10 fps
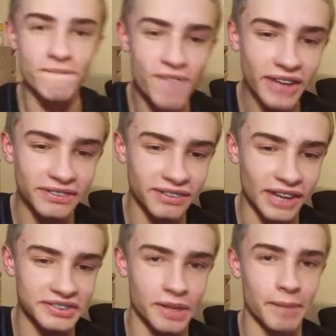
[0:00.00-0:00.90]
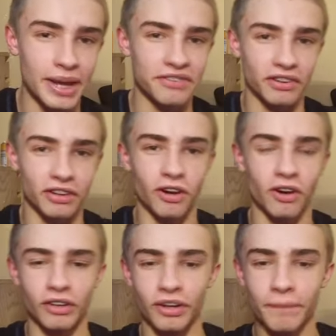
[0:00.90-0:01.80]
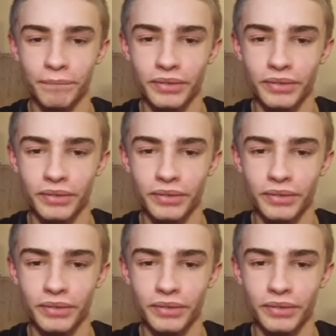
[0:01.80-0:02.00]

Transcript: That is actually amazing, I can't lie.